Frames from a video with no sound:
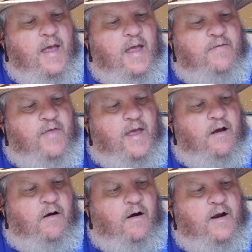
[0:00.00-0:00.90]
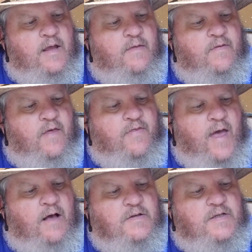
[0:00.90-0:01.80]
and they are in the
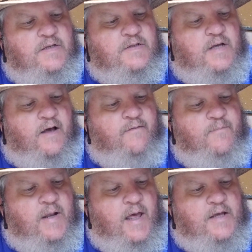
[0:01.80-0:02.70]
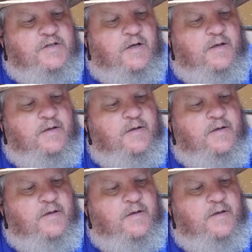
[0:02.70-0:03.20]
thousands of Manasseh.